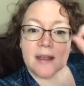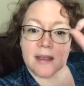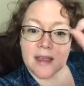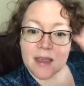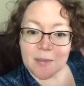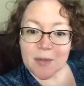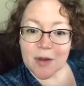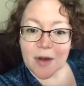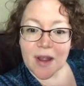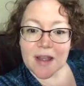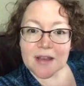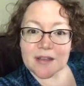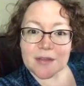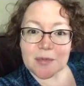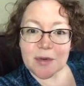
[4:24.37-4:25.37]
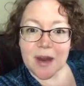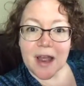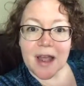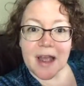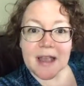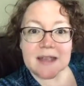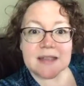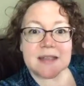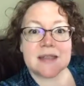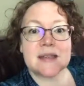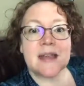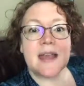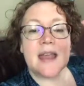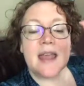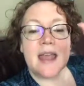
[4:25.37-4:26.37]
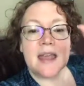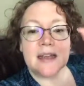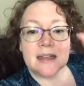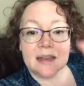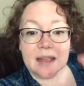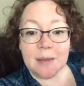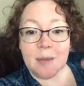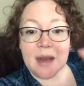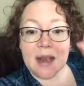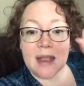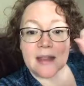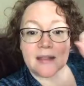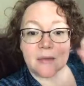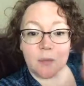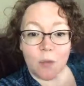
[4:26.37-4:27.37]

Keep your eye on the prize and eliminate